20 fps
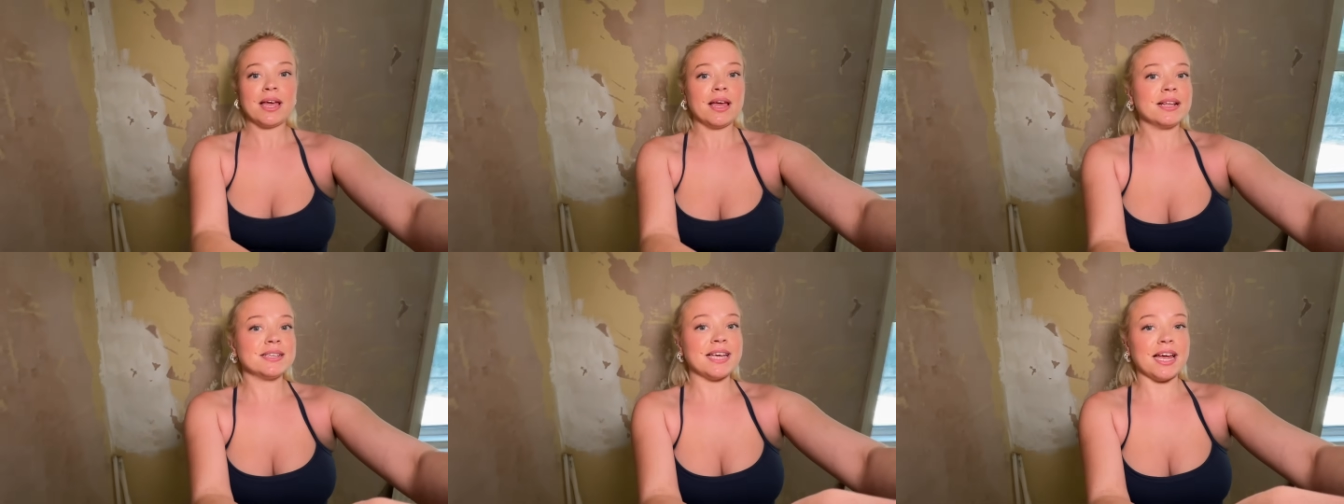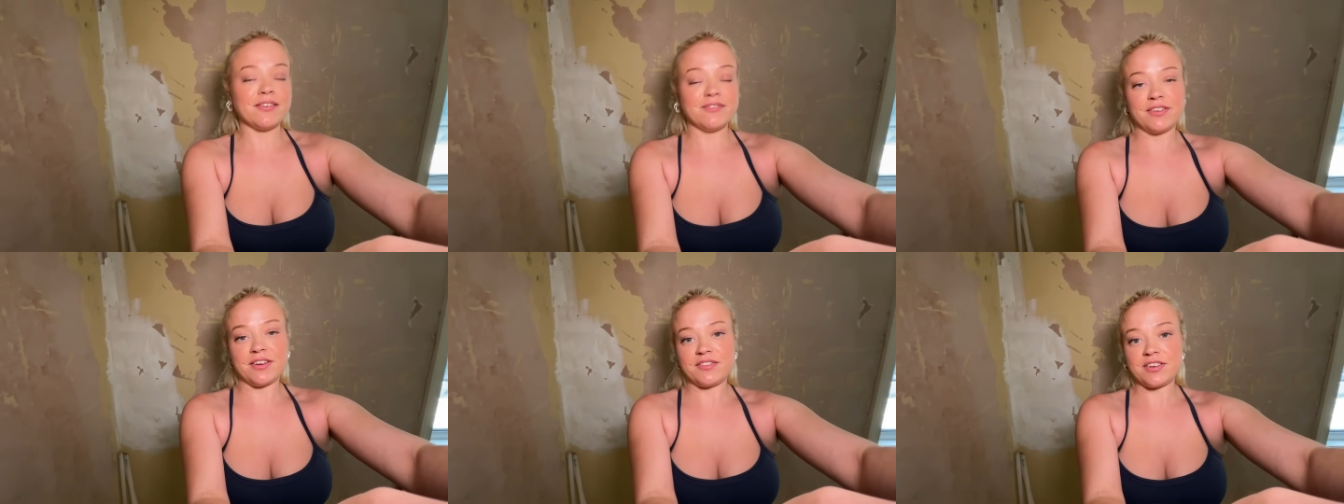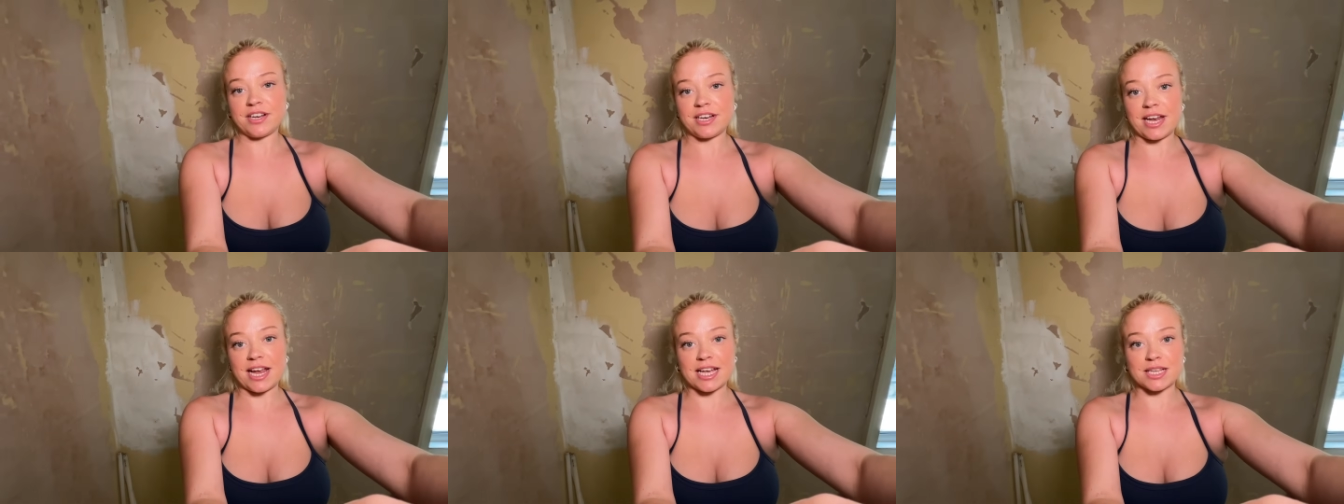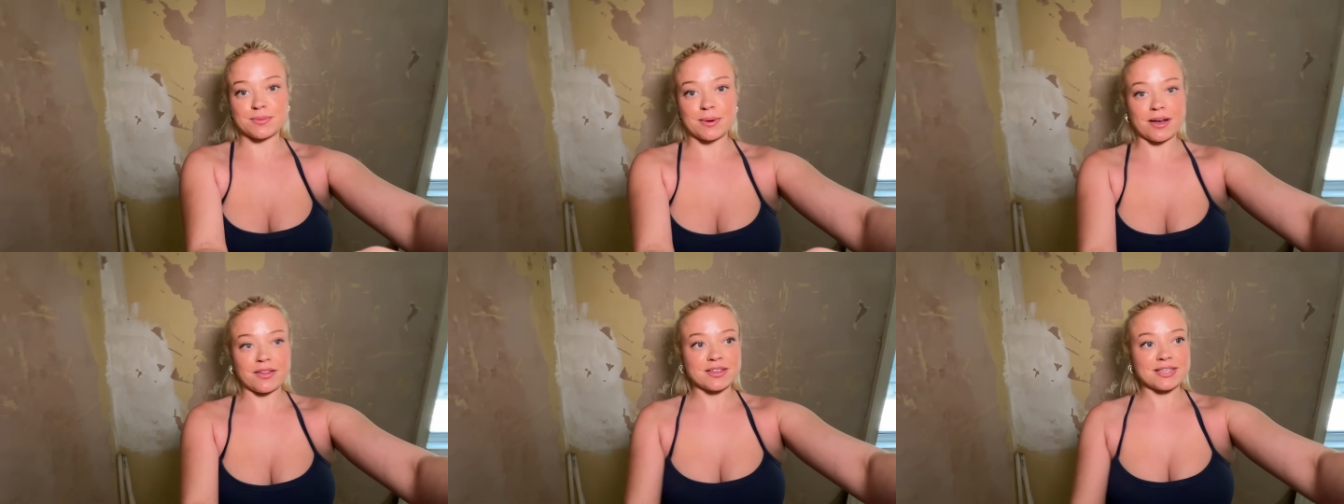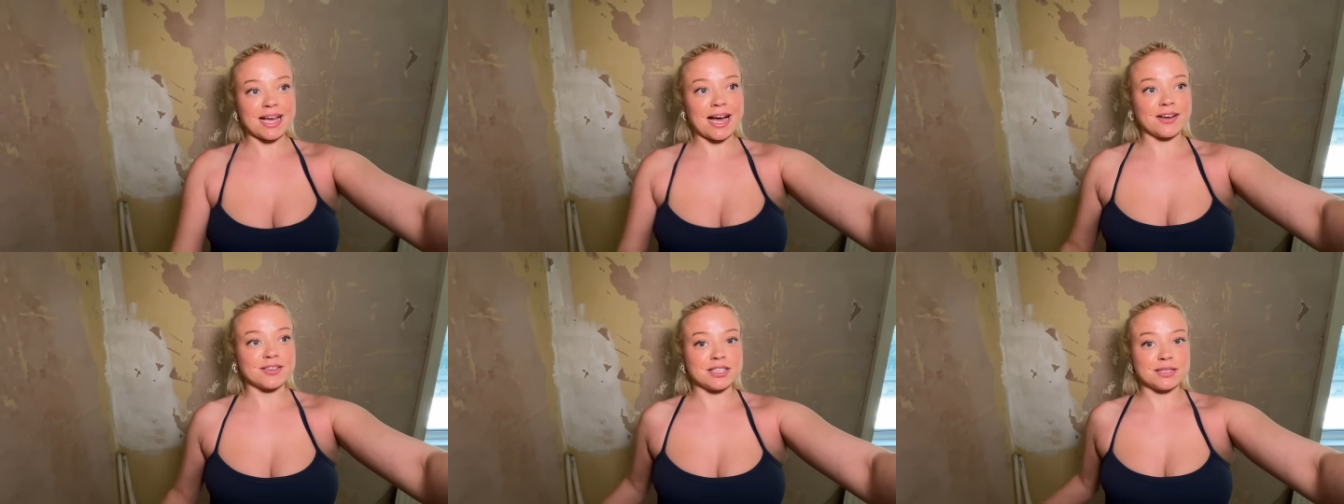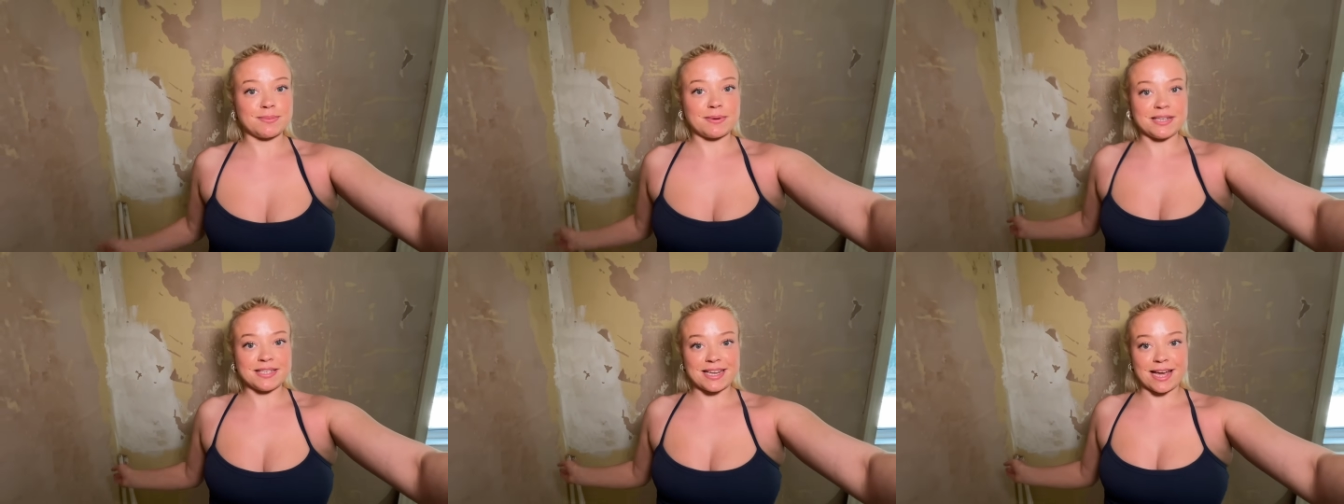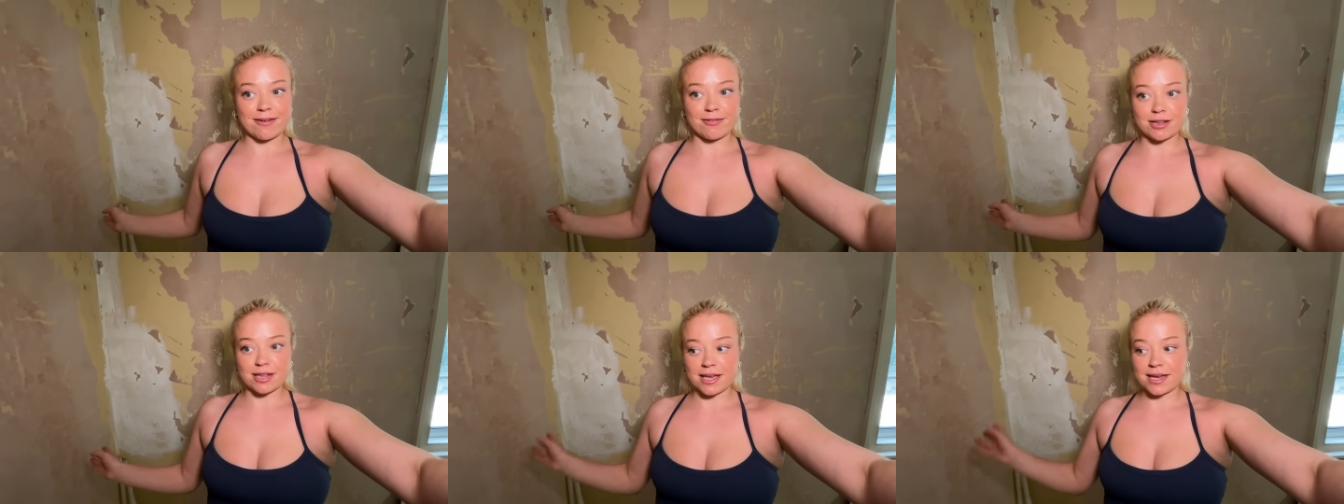10-15 years while this house has been
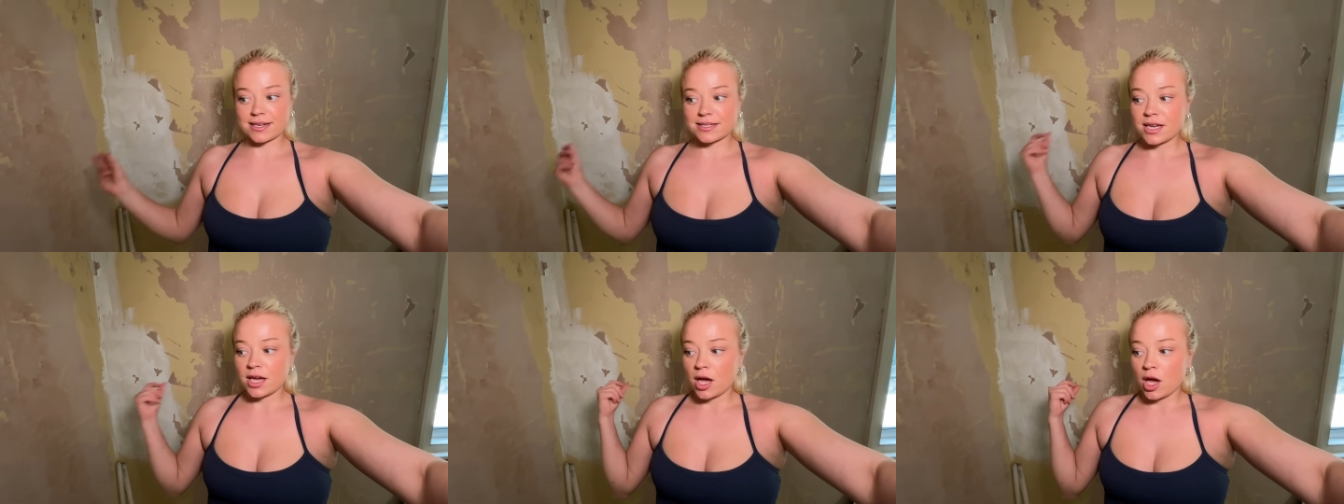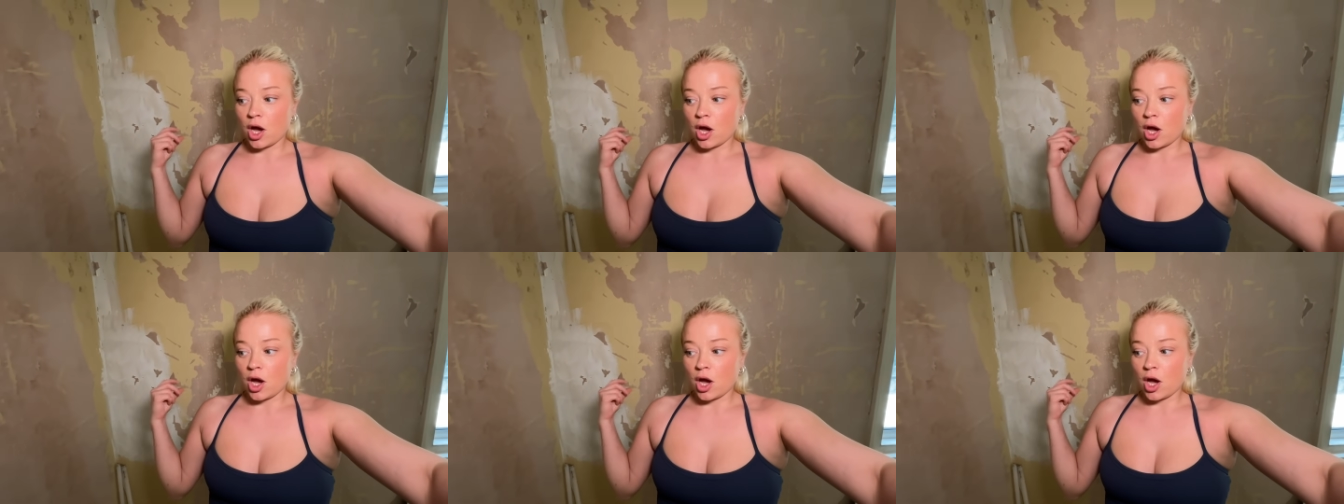derelict,